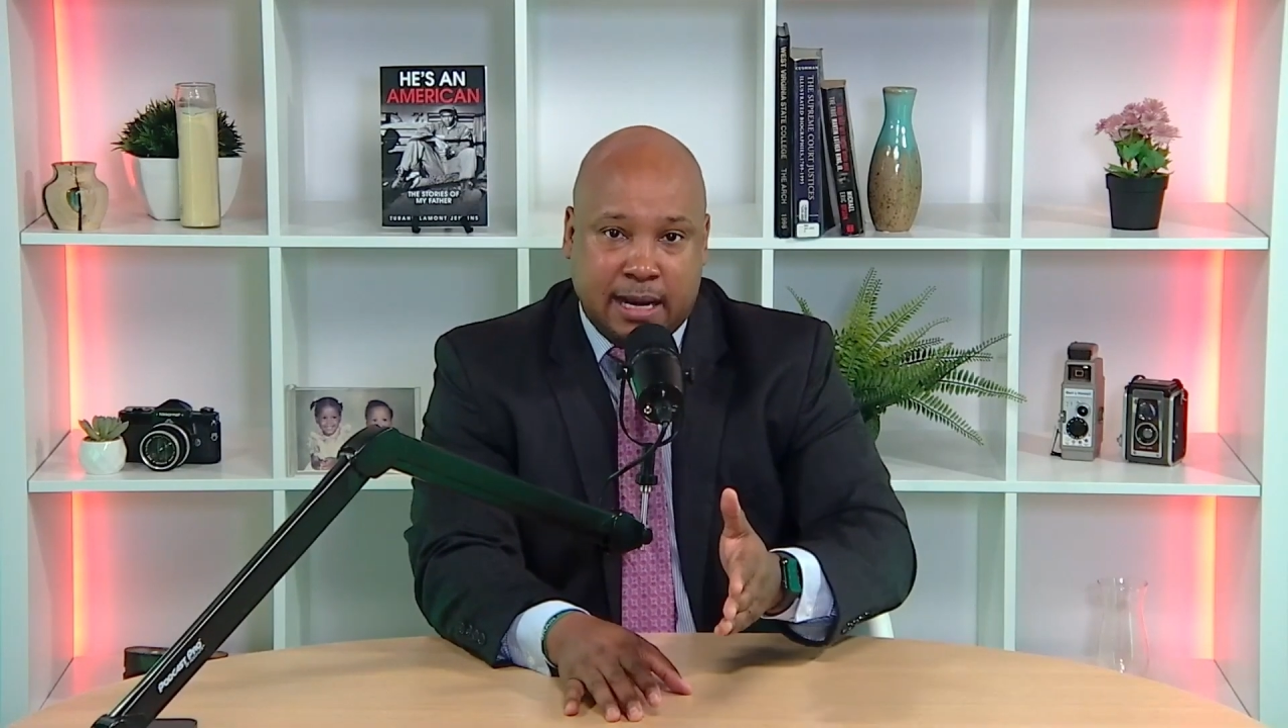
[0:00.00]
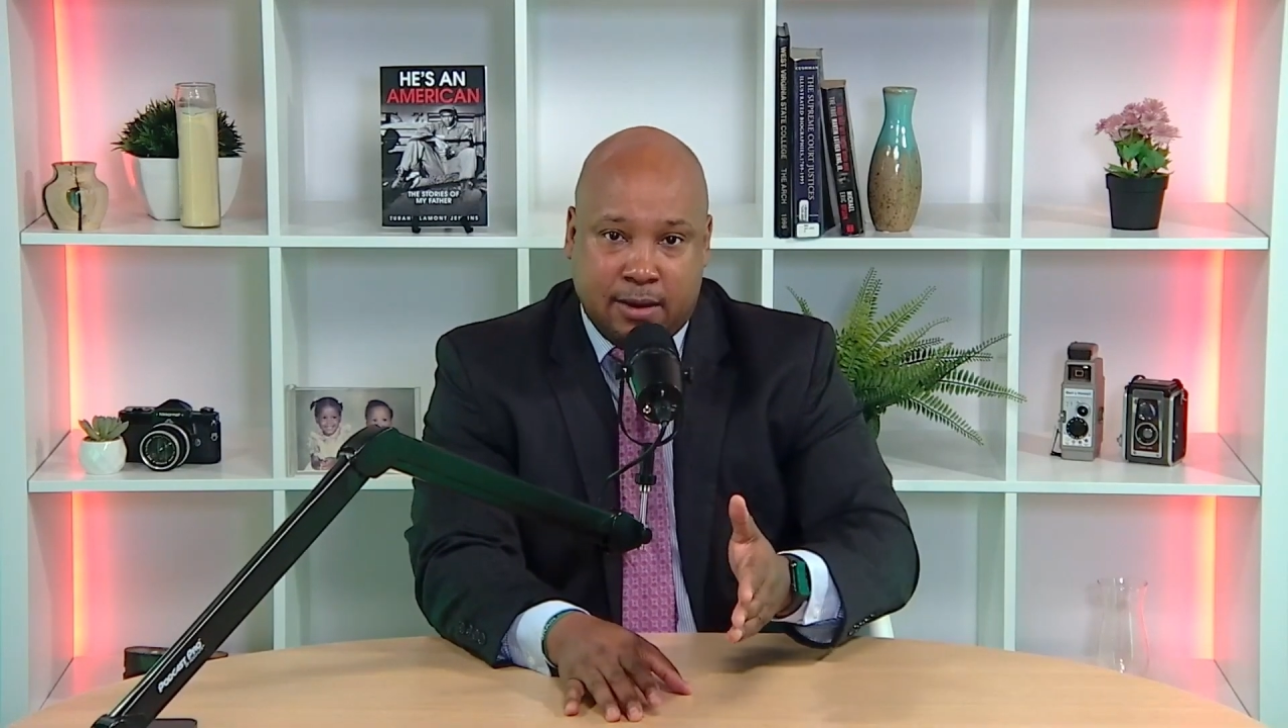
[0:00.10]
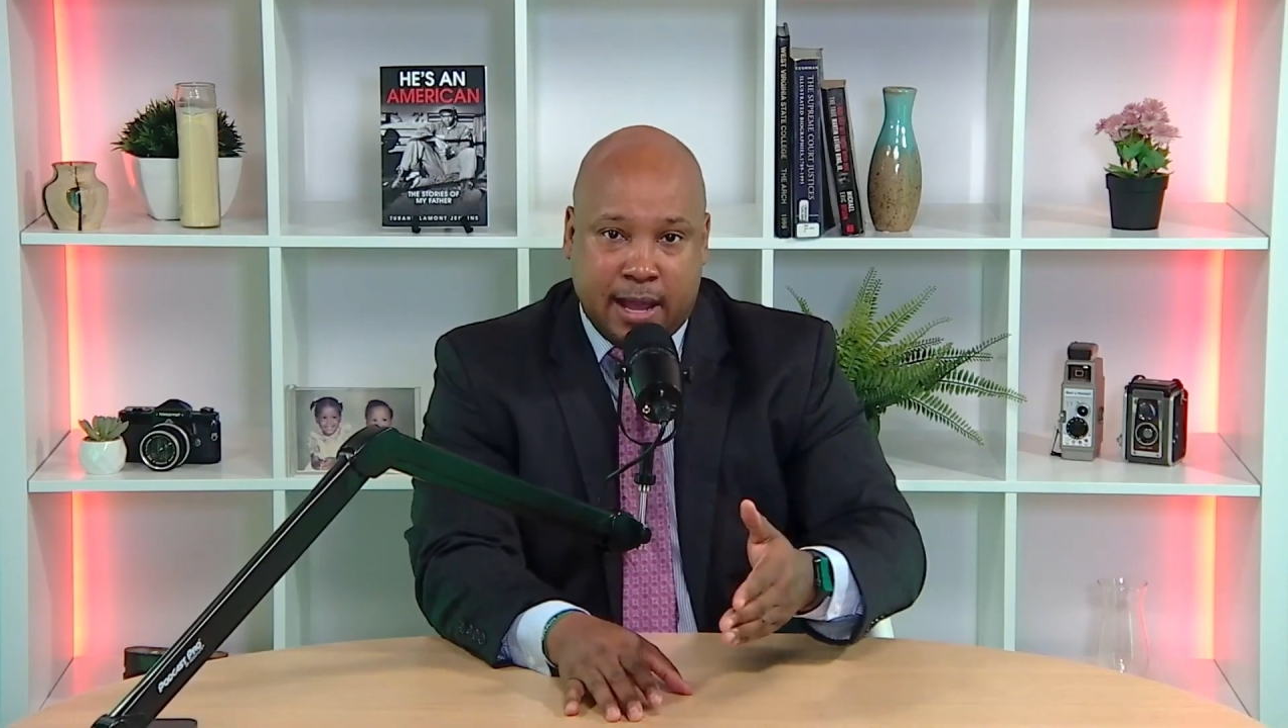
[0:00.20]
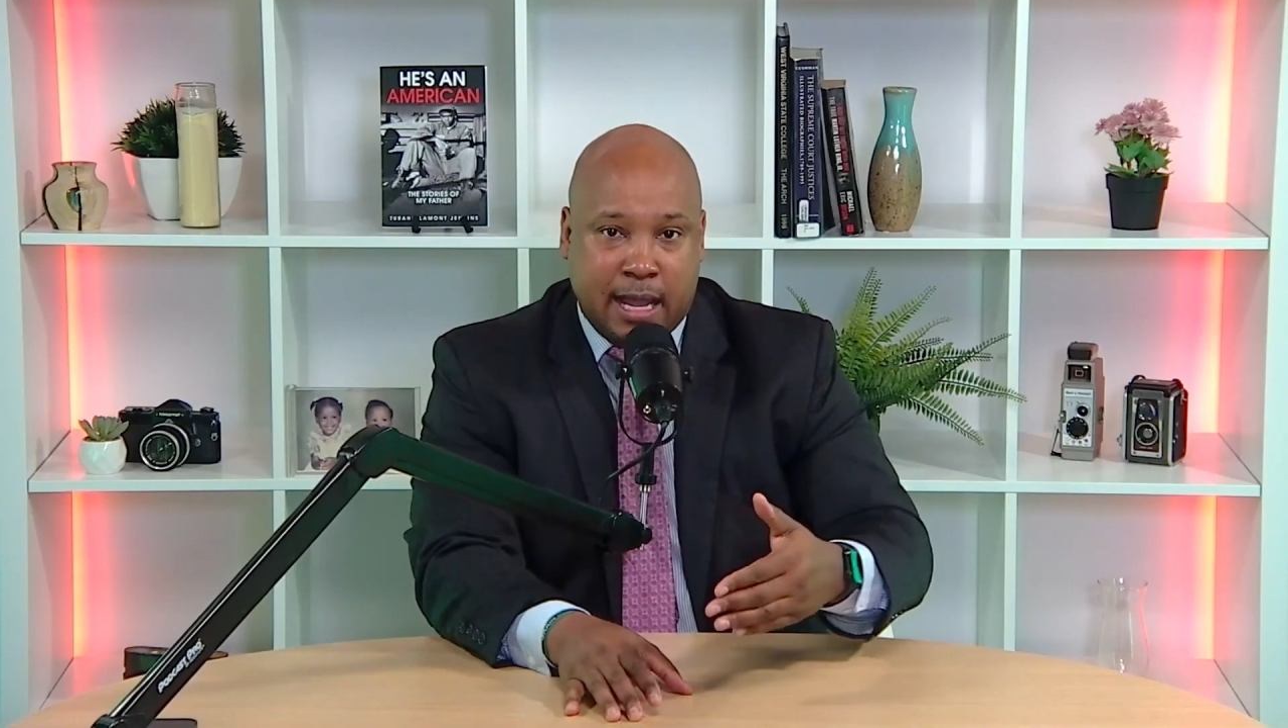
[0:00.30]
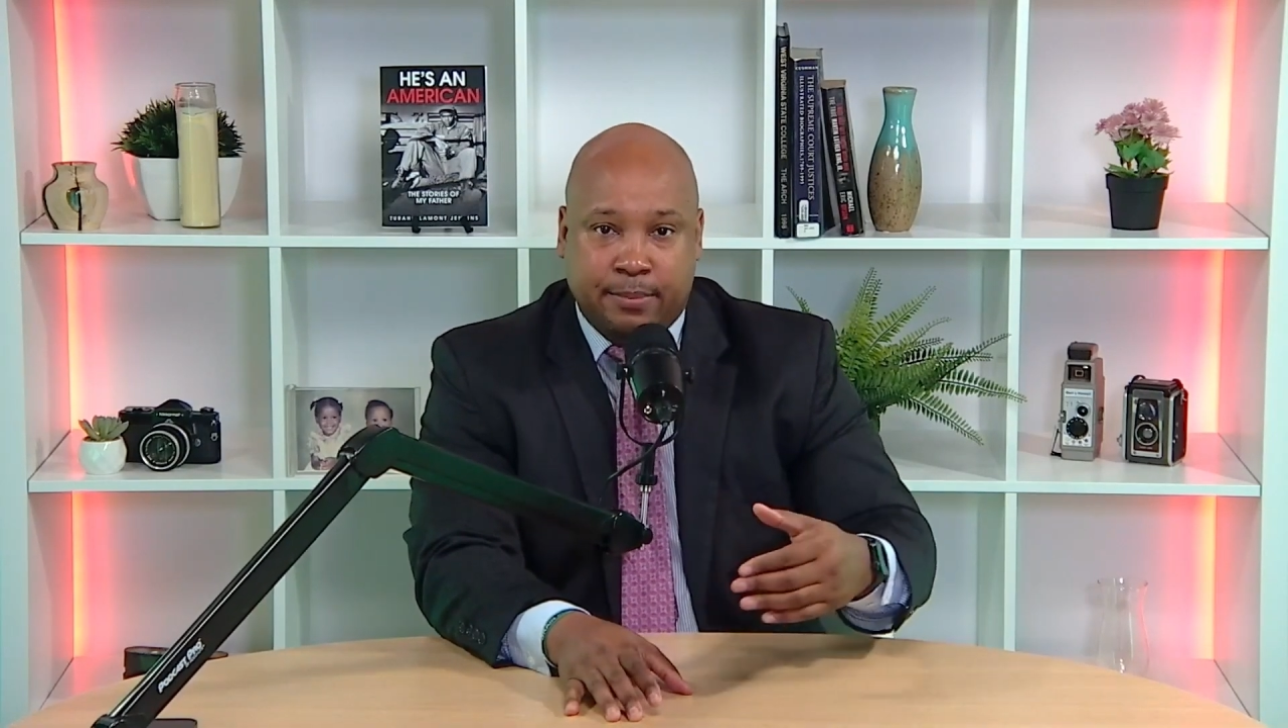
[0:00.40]
their
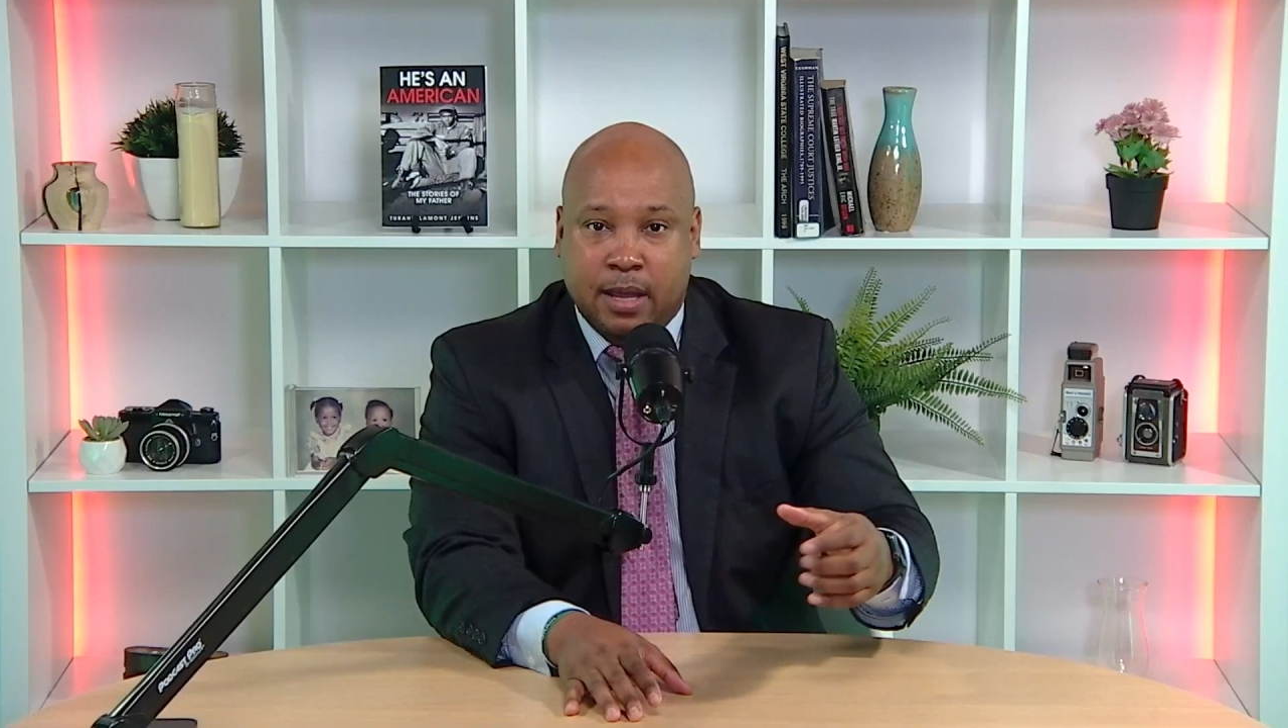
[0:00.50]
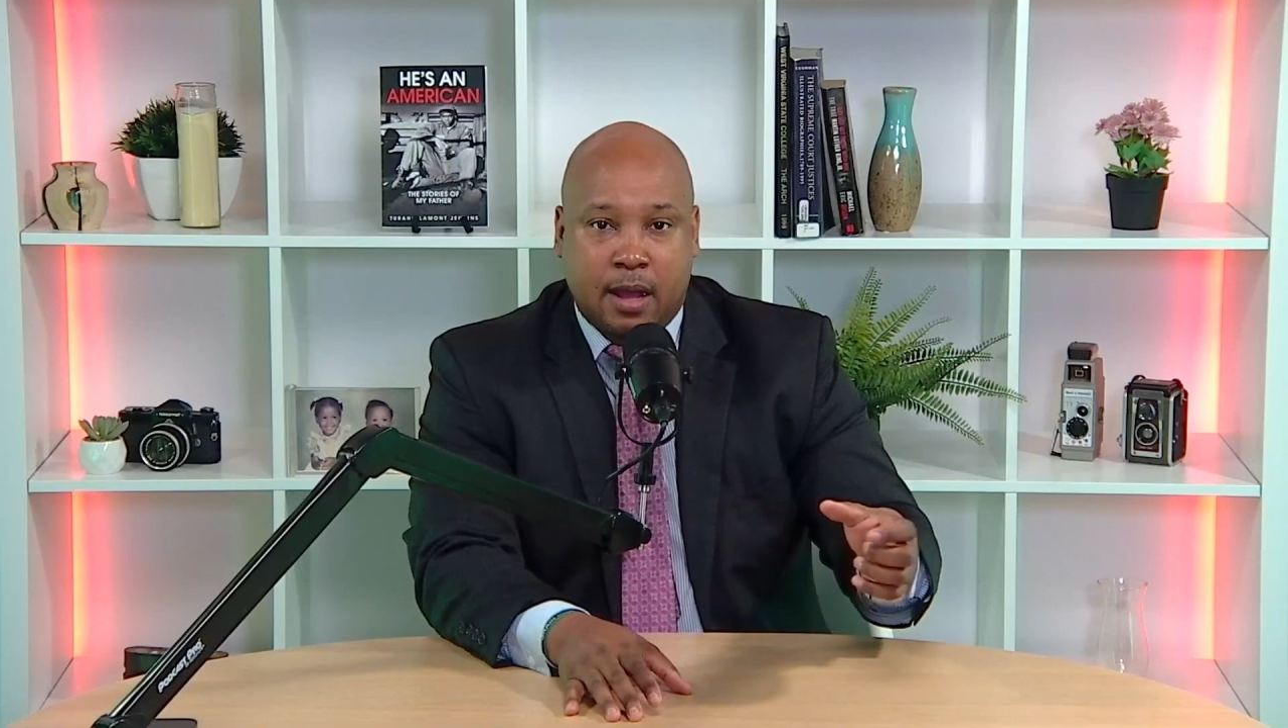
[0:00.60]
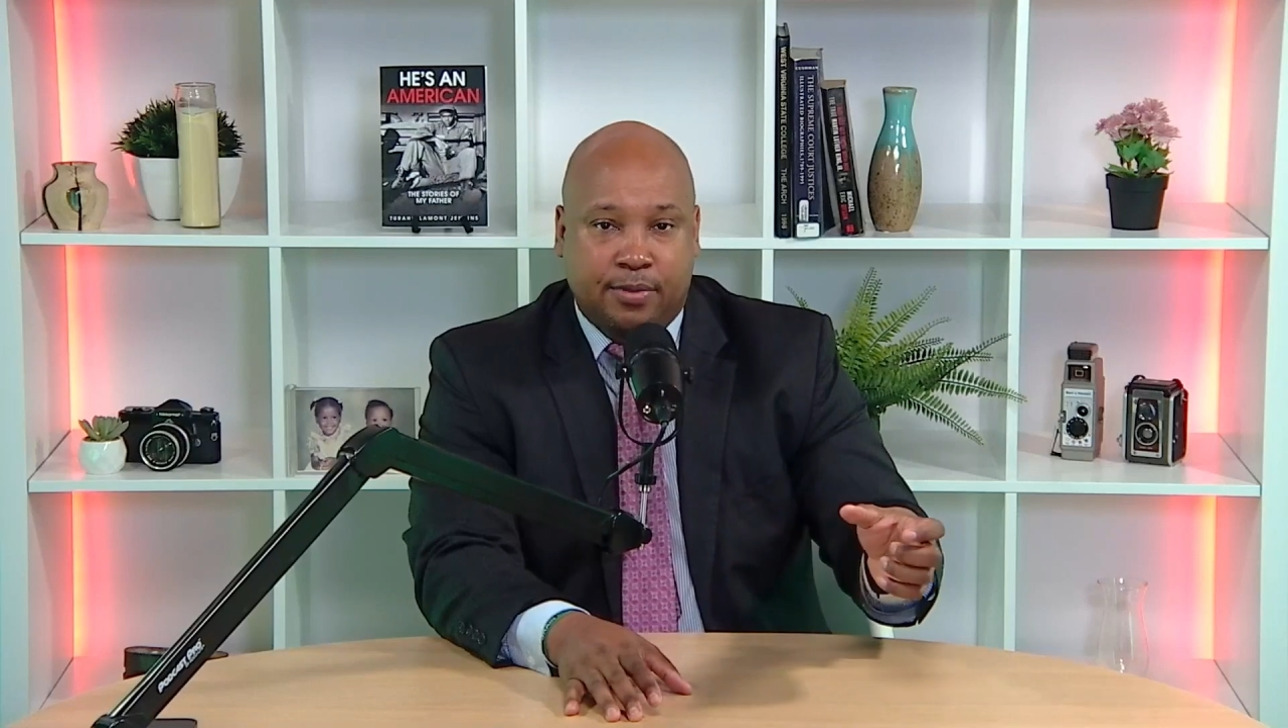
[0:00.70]
name,